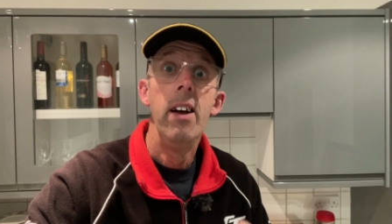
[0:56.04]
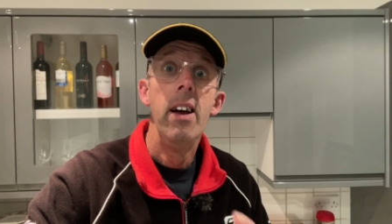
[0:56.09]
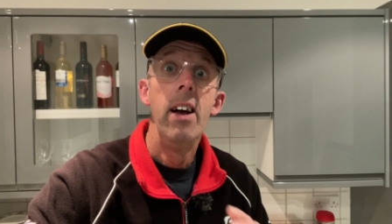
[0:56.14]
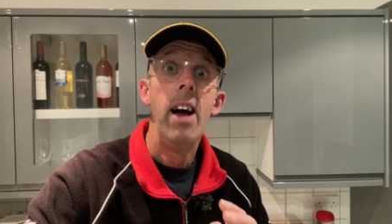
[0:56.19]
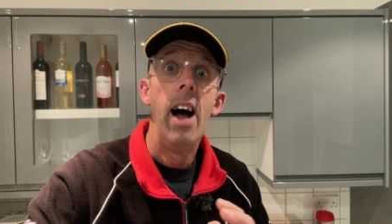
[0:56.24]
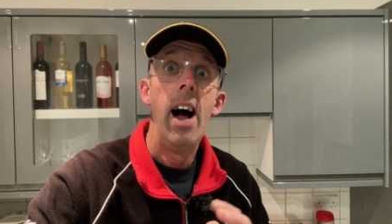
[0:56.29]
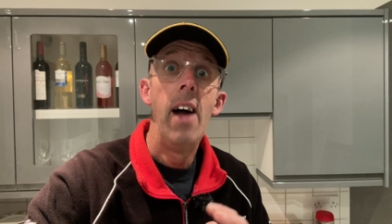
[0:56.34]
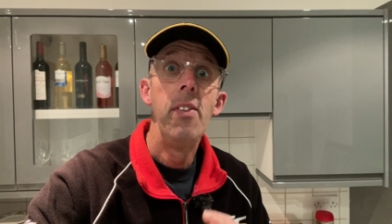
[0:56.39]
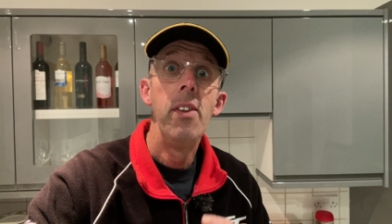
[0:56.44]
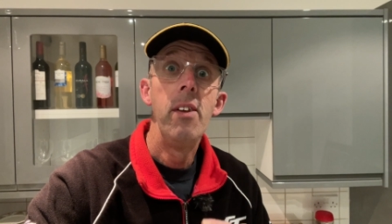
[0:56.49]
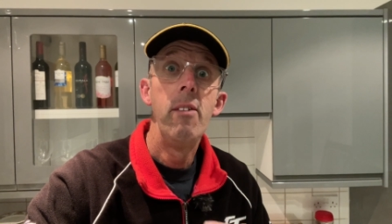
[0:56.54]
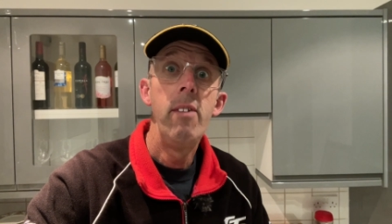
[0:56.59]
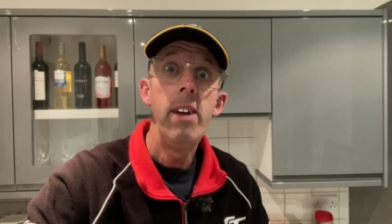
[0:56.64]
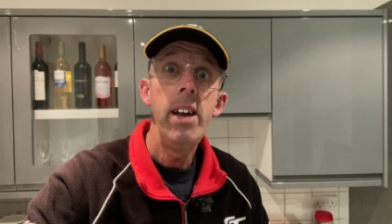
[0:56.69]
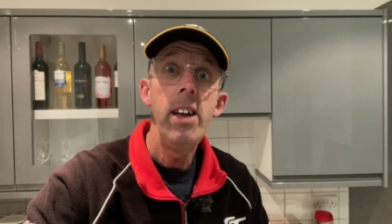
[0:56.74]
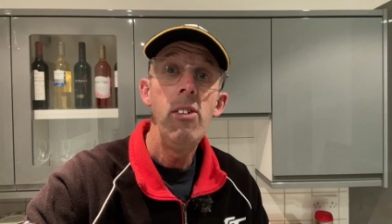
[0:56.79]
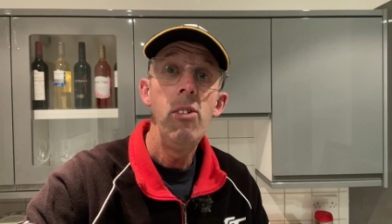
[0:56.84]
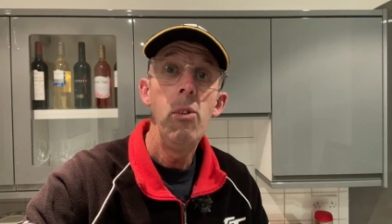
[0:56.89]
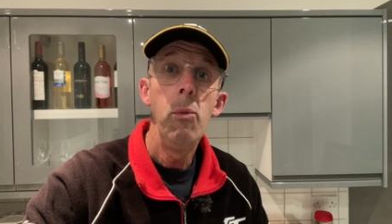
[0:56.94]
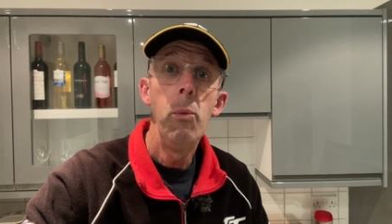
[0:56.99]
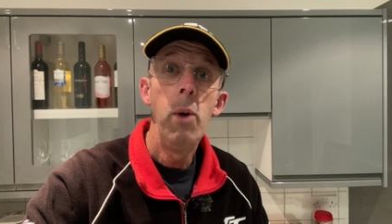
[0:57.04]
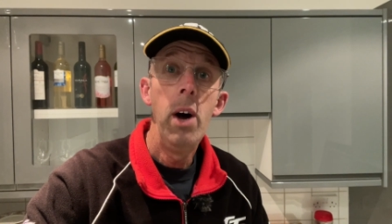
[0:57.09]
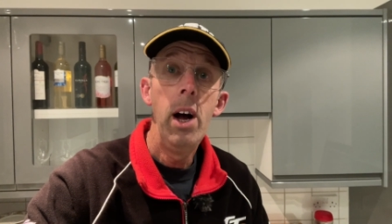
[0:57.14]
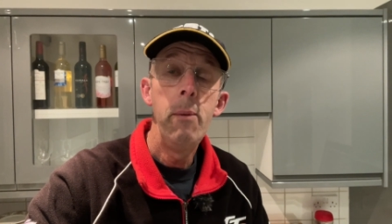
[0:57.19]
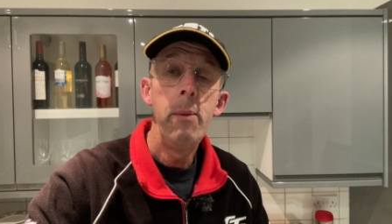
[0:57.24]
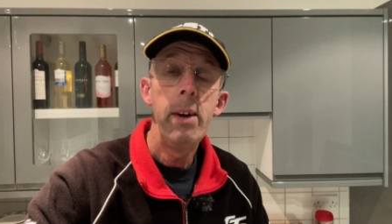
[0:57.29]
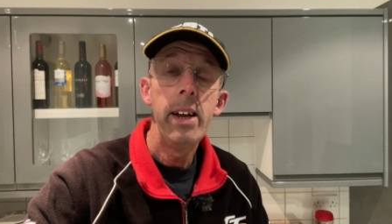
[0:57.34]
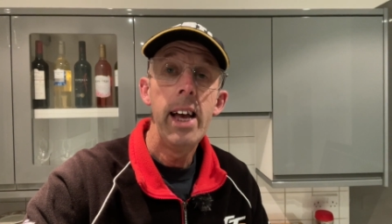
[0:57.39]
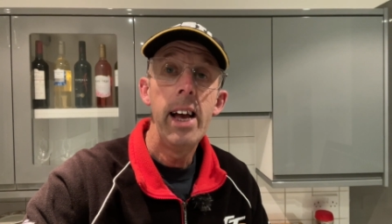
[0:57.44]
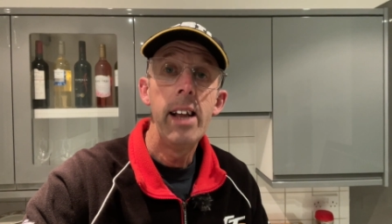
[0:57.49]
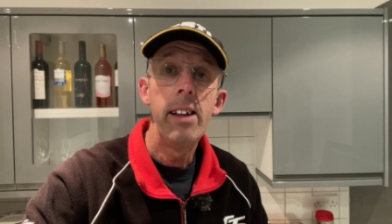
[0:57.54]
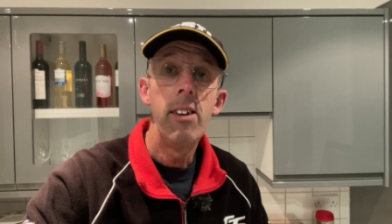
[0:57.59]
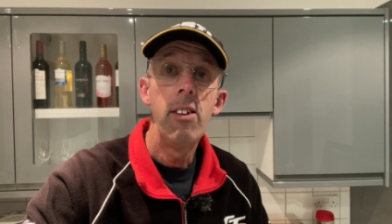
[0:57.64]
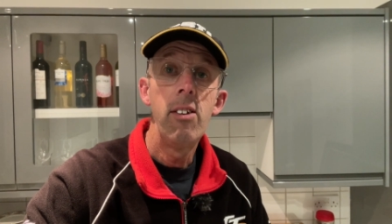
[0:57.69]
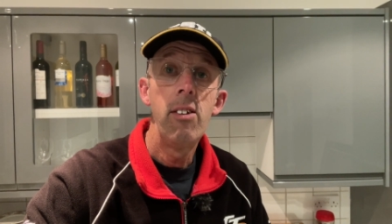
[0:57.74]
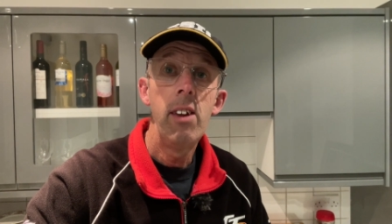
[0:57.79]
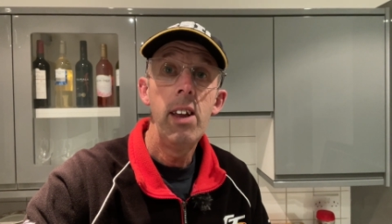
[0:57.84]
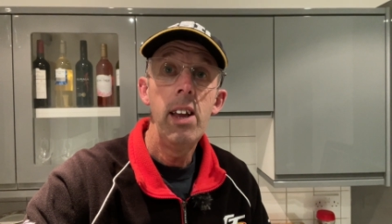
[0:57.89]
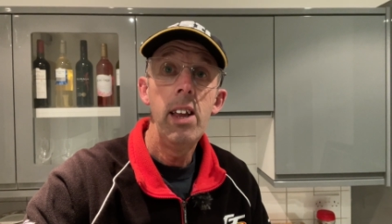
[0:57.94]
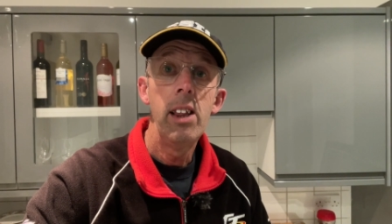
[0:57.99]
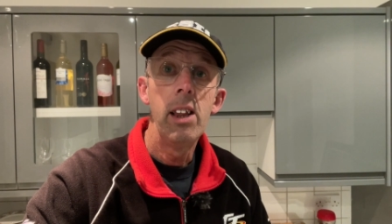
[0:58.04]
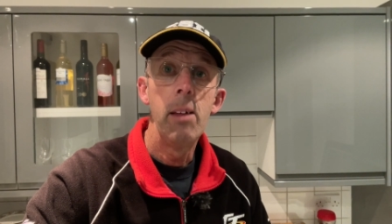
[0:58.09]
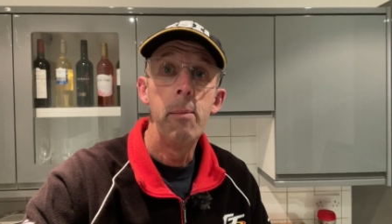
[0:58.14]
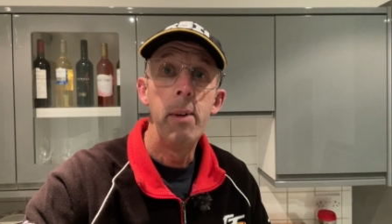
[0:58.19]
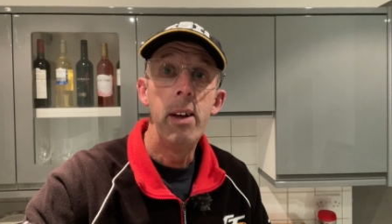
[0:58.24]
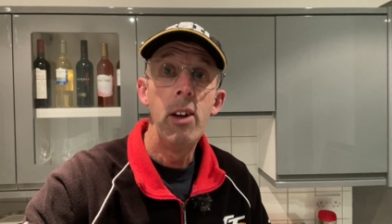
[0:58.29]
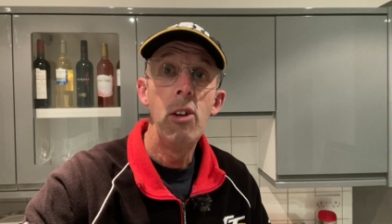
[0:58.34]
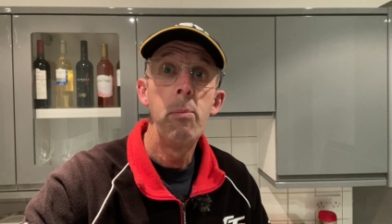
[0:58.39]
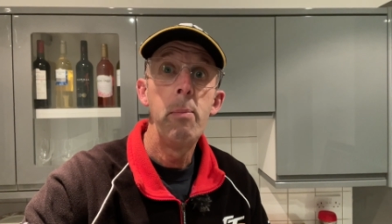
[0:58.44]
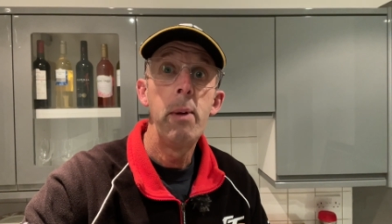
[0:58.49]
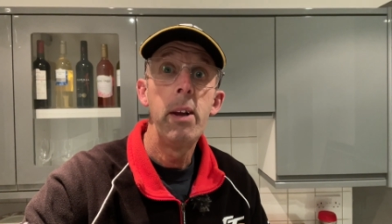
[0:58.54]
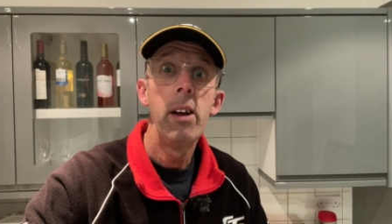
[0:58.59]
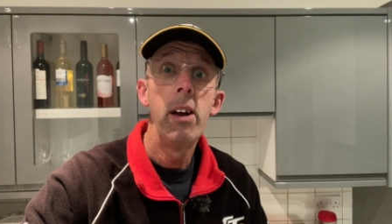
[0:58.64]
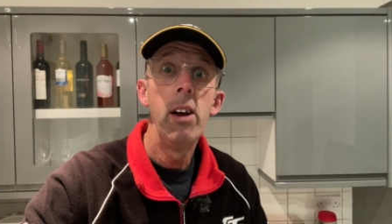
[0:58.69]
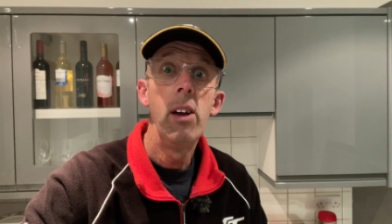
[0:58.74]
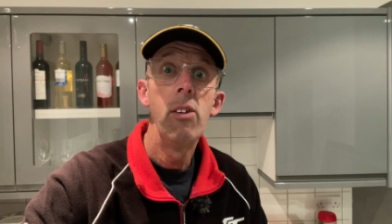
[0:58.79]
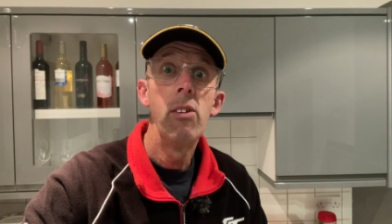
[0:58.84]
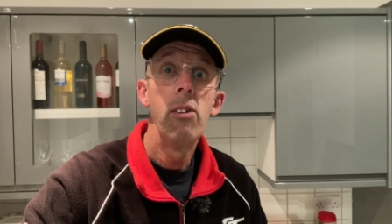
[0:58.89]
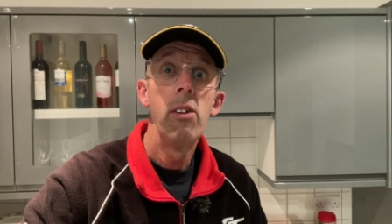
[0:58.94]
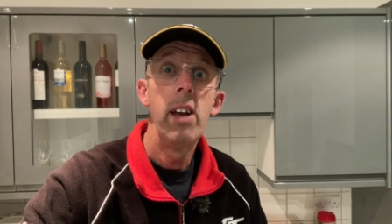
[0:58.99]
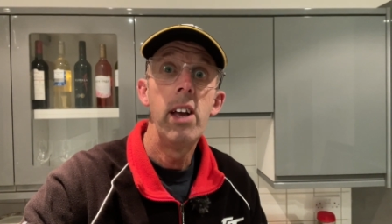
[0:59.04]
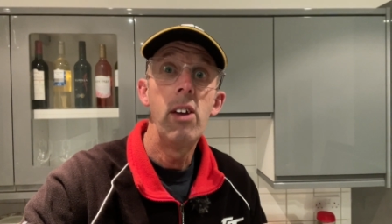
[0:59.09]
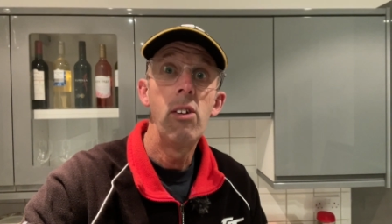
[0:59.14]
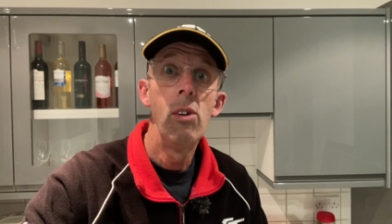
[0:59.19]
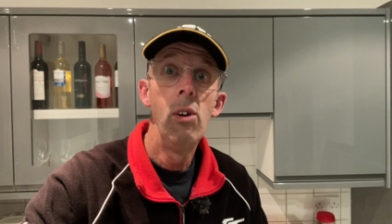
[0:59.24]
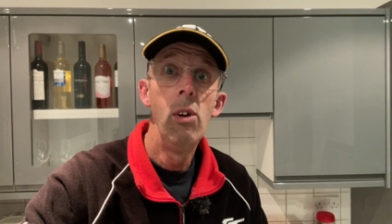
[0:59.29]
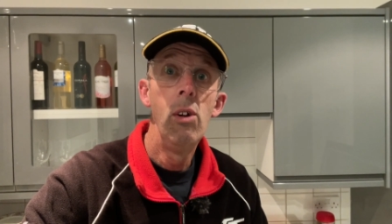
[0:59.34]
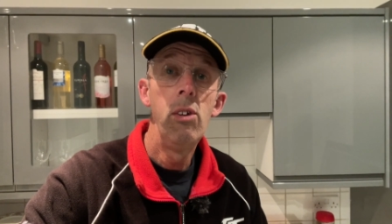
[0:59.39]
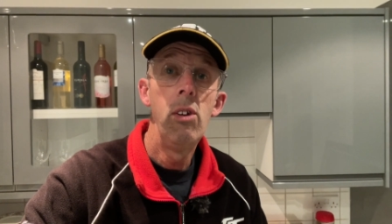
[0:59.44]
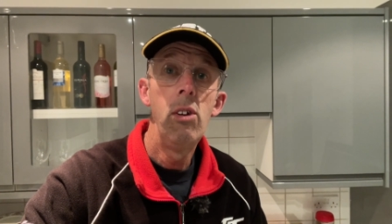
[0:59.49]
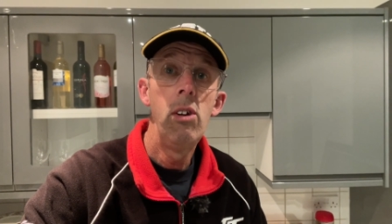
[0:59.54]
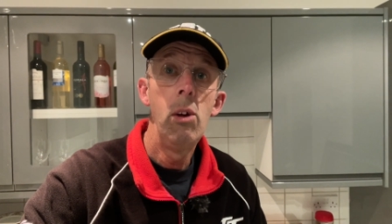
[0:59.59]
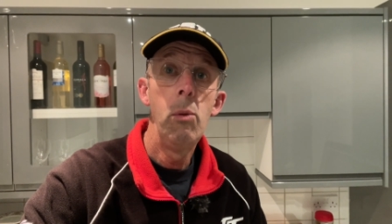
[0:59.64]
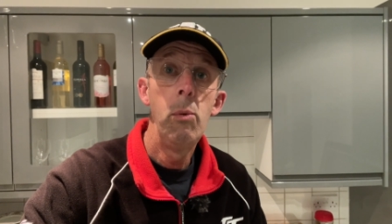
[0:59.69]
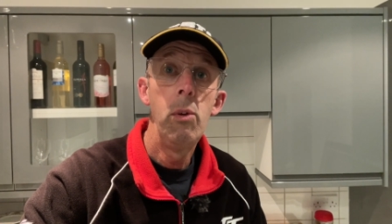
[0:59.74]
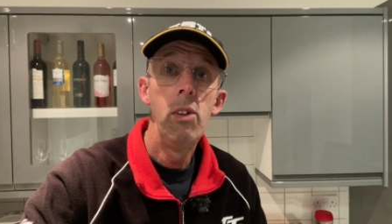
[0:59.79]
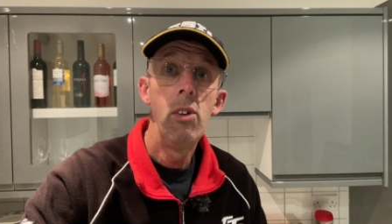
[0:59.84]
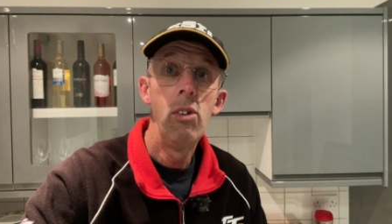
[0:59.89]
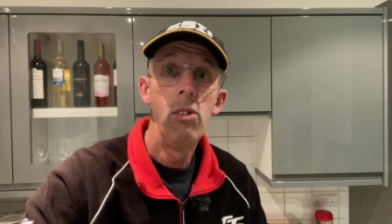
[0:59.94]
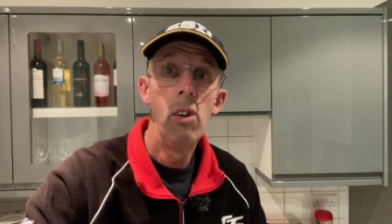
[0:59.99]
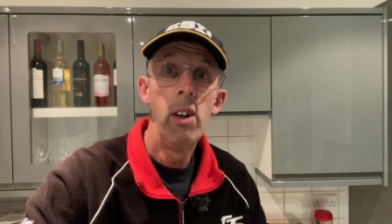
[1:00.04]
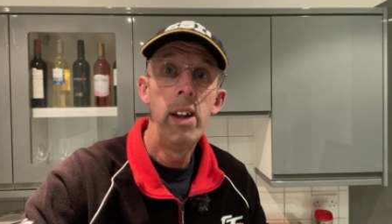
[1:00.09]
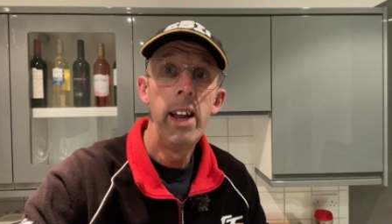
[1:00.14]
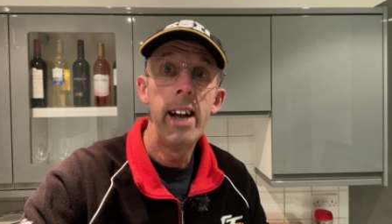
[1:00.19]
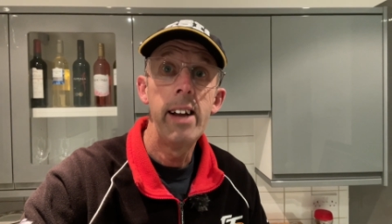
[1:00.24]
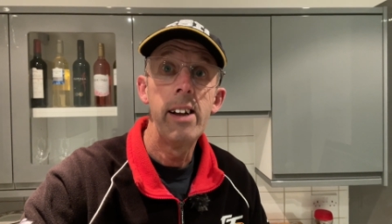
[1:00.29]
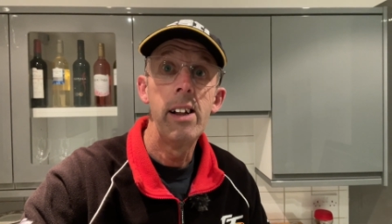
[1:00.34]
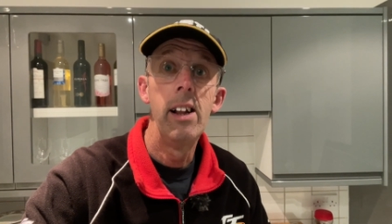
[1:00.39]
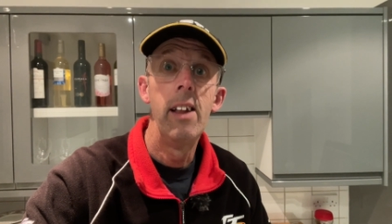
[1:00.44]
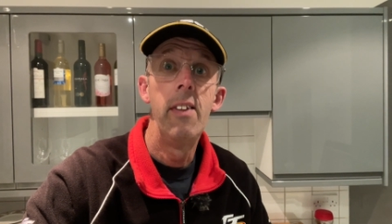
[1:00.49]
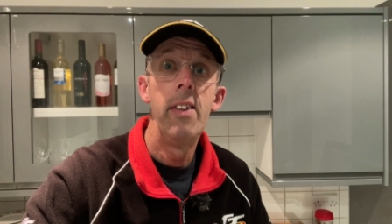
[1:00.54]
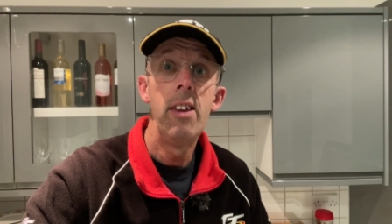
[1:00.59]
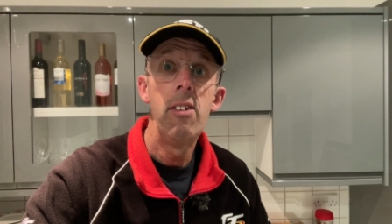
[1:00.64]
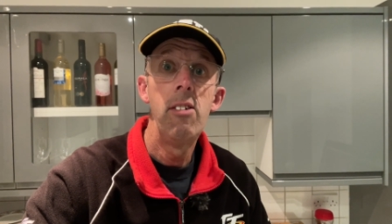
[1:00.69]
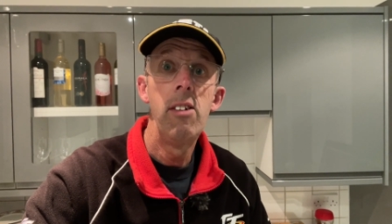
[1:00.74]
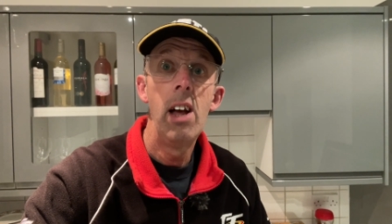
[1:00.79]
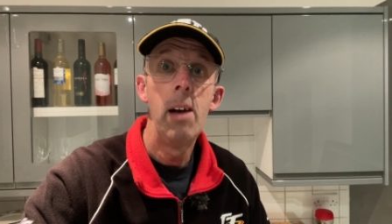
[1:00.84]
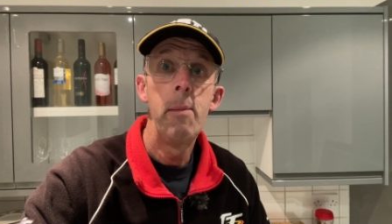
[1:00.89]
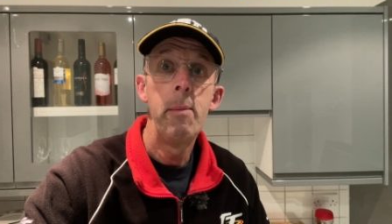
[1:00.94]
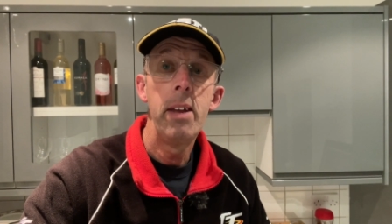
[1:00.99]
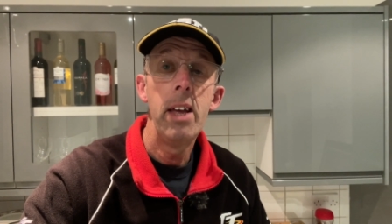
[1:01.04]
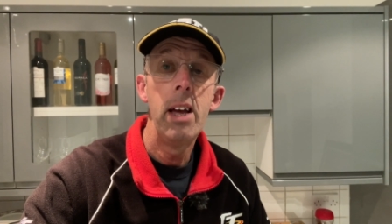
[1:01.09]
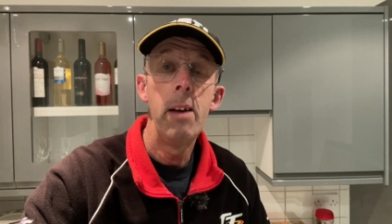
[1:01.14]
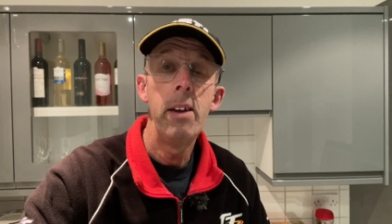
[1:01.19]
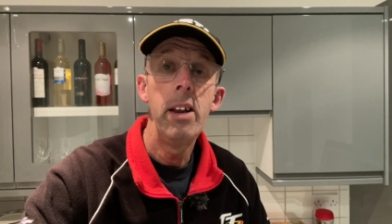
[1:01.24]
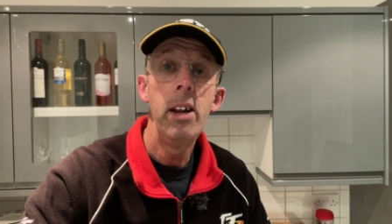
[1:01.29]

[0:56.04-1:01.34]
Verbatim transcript: And the reason why we get to see them is because it's all to do with the sun angle at this time of year, you